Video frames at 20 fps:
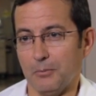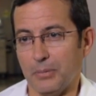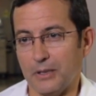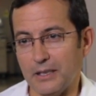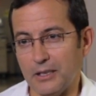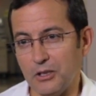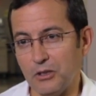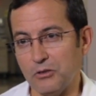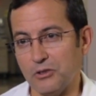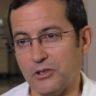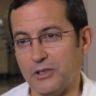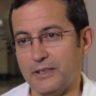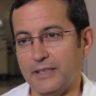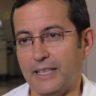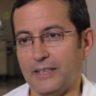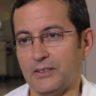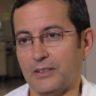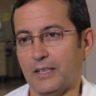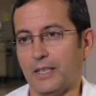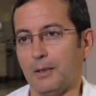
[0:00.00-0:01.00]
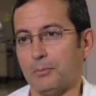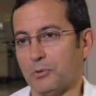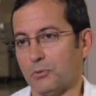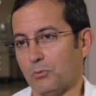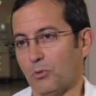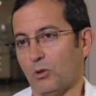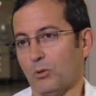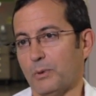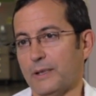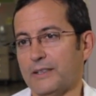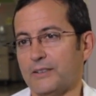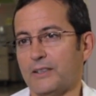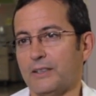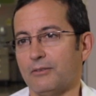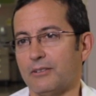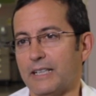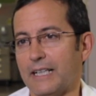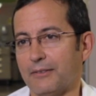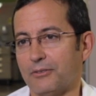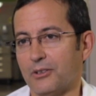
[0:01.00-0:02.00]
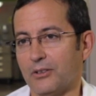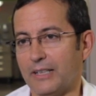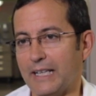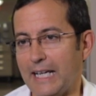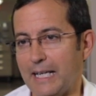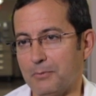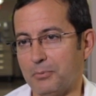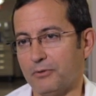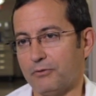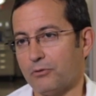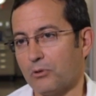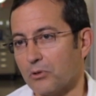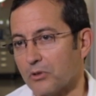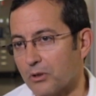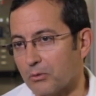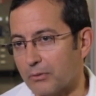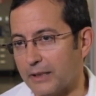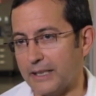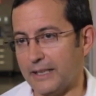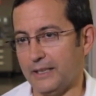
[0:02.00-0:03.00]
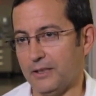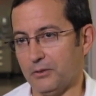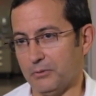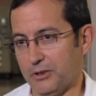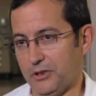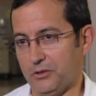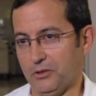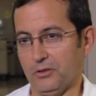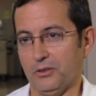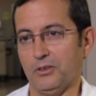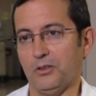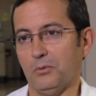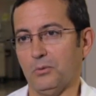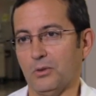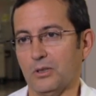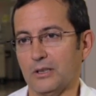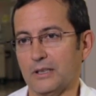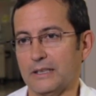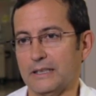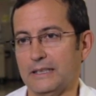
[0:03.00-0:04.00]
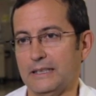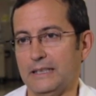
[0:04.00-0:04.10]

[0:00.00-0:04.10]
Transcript: But it usually takes a couple more weeks even after that before they're ready to return to work.